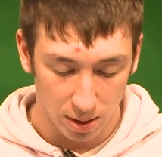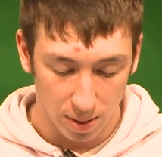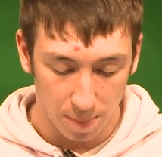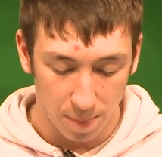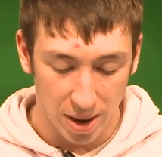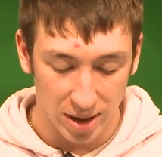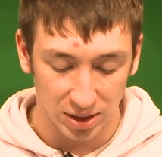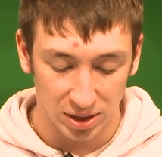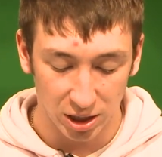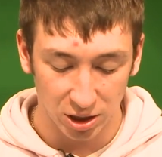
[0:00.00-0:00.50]

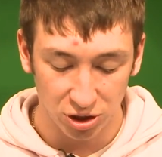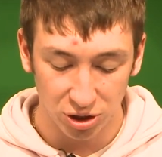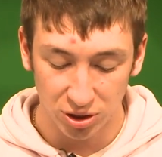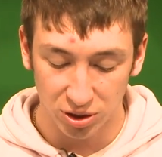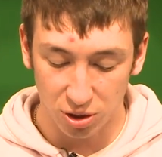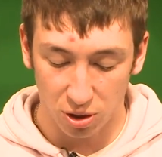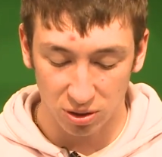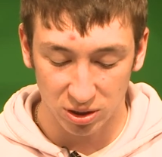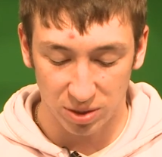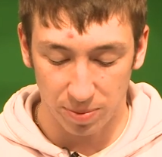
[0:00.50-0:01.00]
My intentions
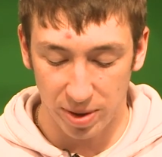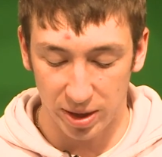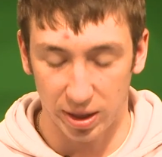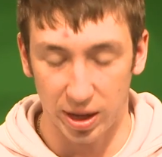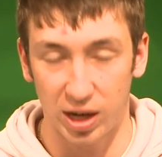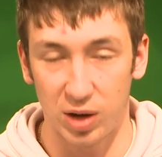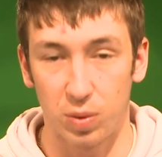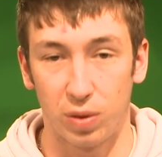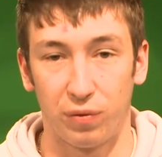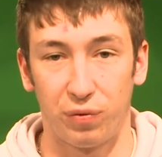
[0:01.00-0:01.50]
aren't to make
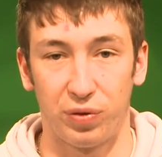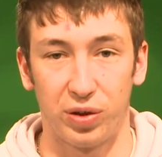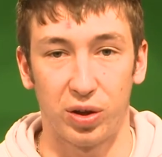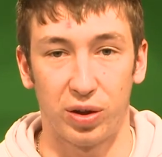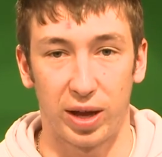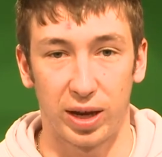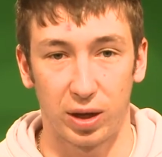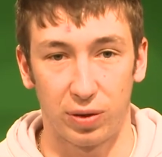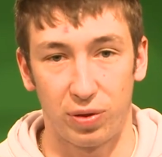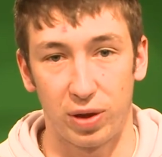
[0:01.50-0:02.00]
anyone feel
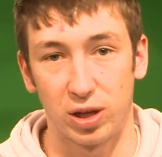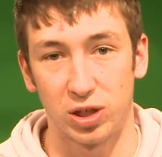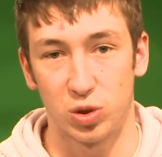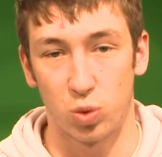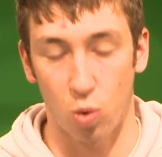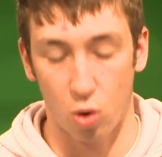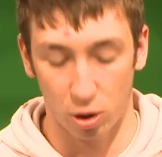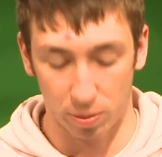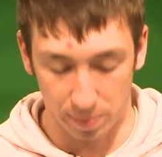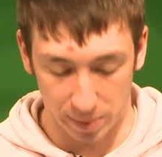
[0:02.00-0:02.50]
anything
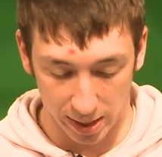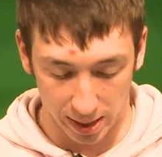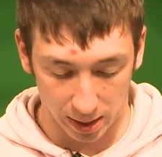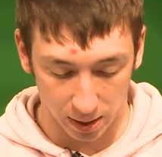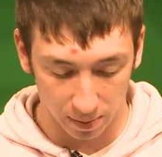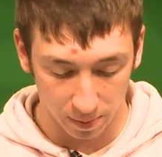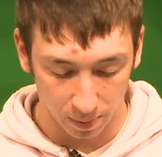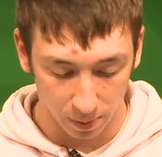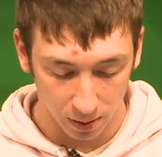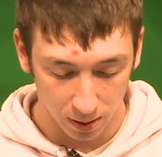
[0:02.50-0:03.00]
toward
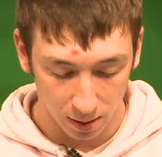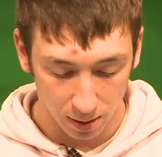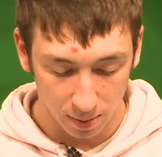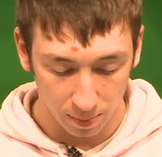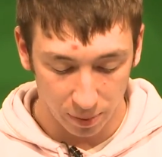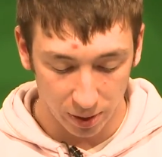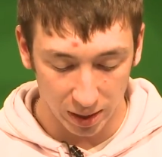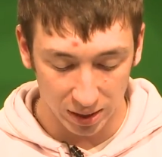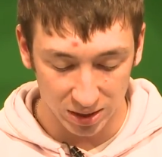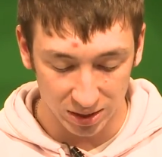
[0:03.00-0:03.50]
me,
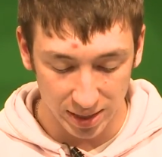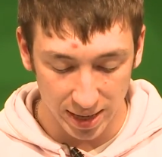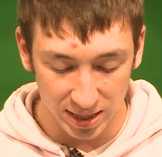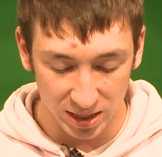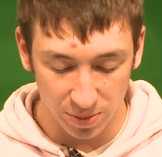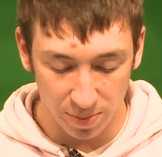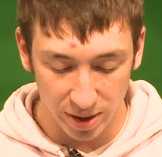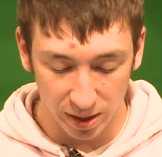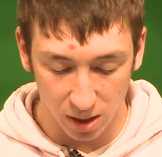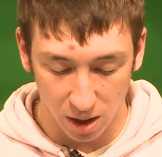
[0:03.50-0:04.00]
but instead
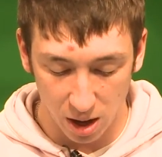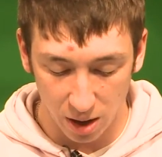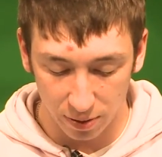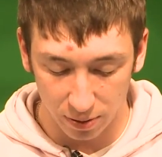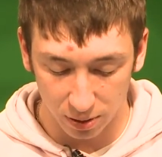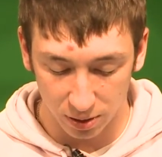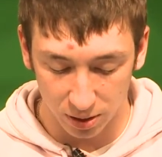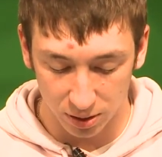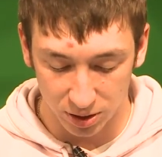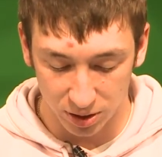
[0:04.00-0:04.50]
to make
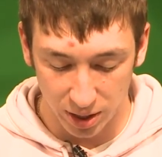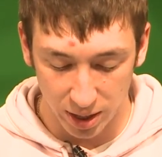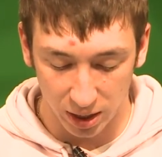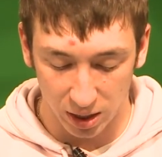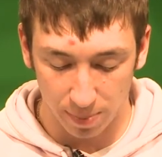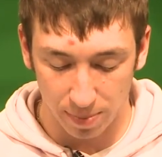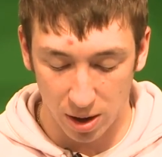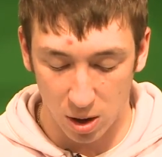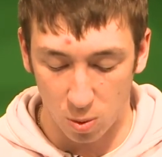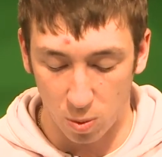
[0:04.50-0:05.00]
others think
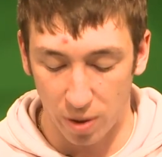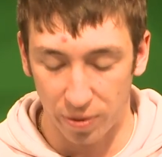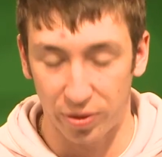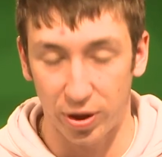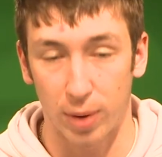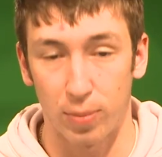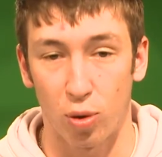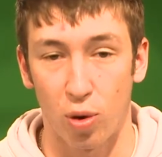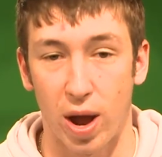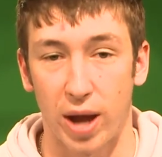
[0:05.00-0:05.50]
about what
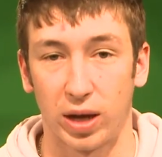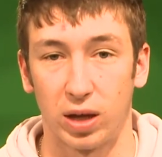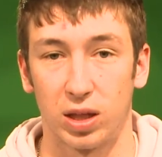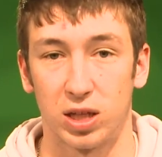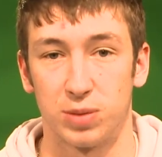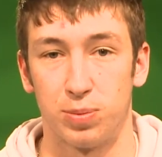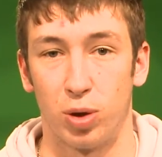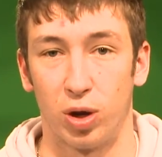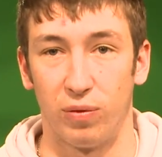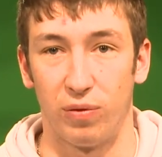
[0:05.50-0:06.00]
their
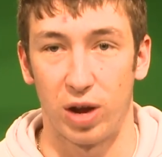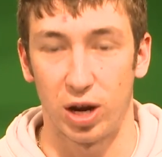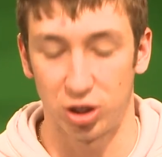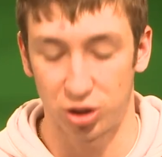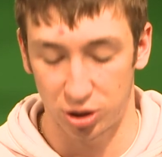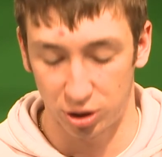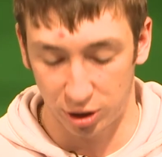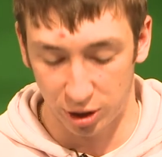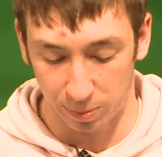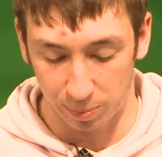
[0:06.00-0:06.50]
miraculous
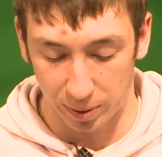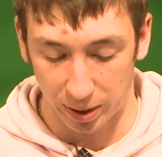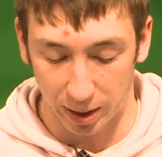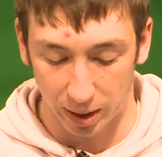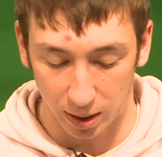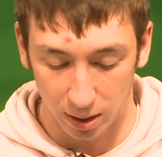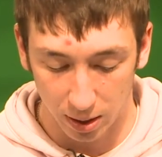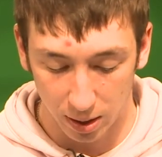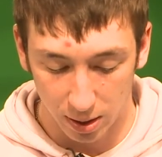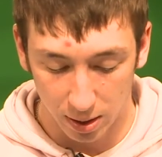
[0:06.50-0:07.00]
motivation could
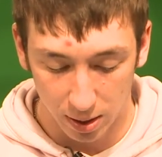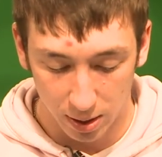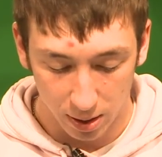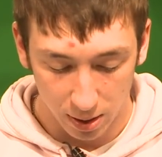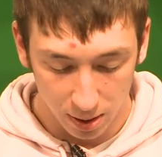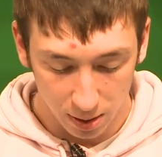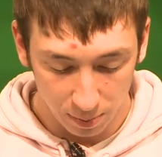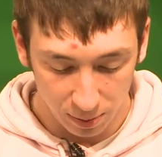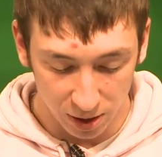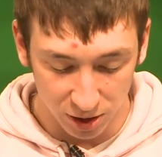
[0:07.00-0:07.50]
be,
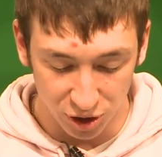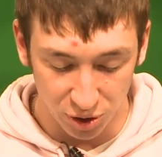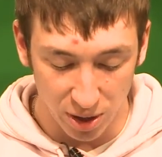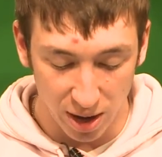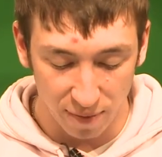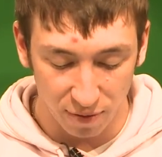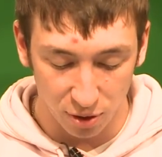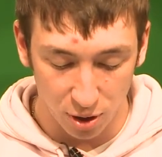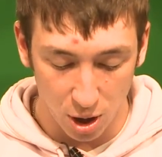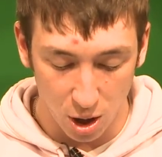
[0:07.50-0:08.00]
because you
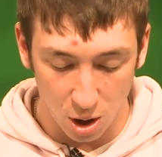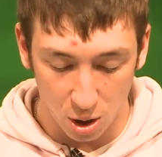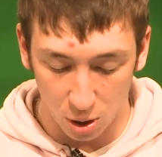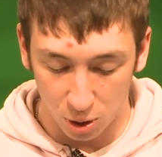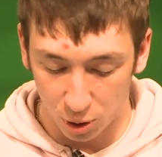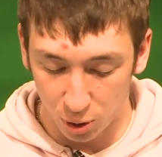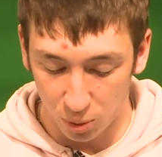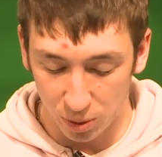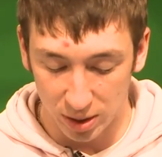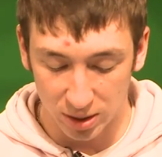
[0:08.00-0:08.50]
never know
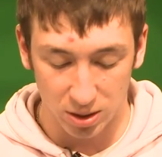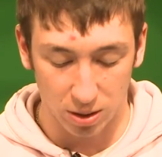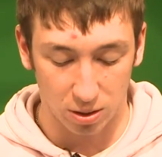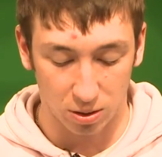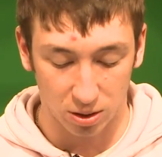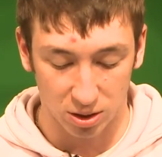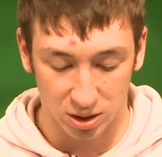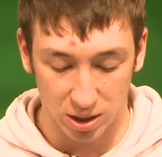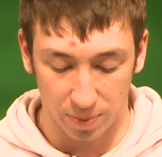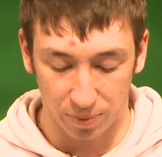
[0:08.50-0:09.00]
who needs a
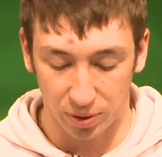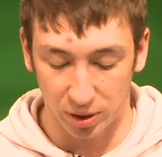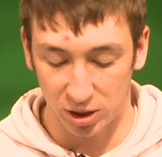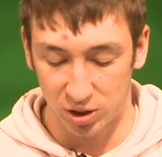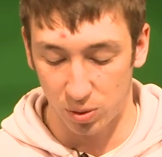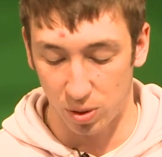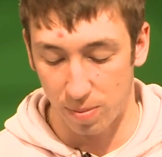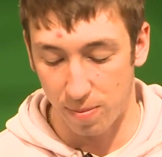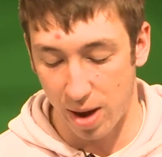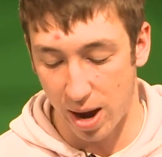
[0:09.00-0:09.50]
little something
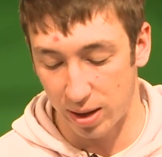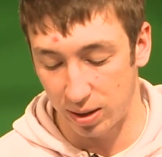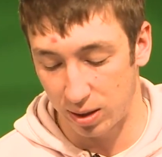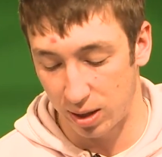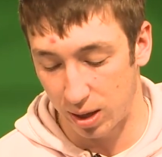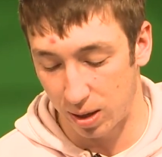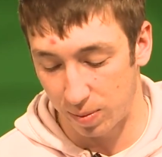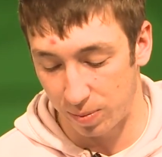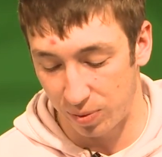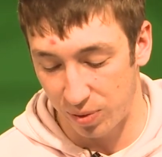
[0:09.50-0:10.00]
to remind
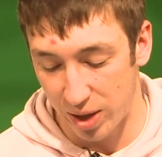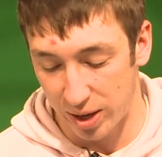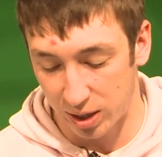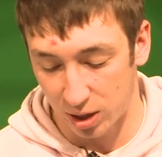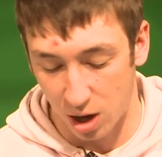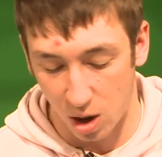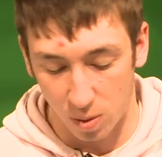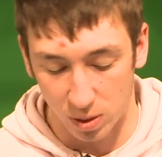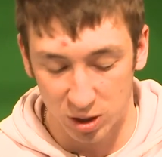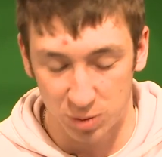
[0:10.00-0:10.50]
them they
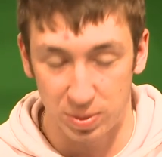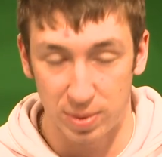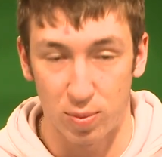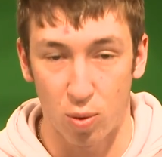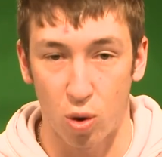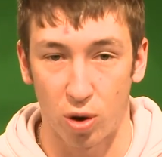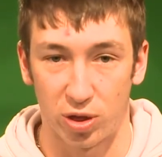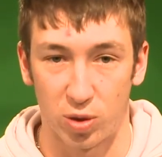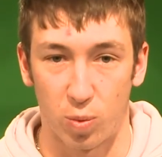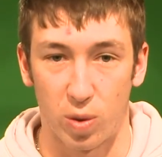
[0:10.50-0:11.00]
can always be
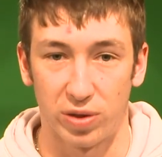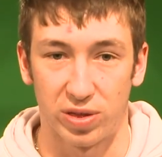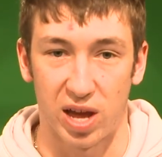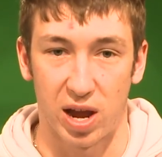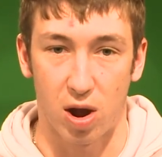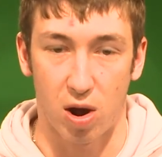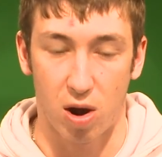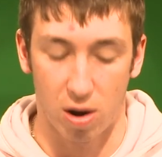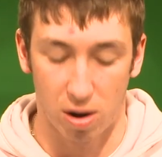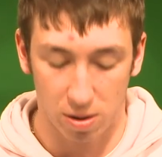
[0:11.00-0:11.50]
more than what they
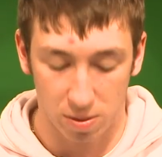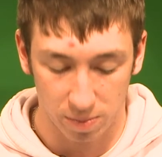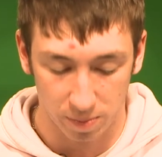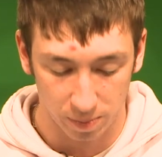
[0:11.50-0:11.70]
are.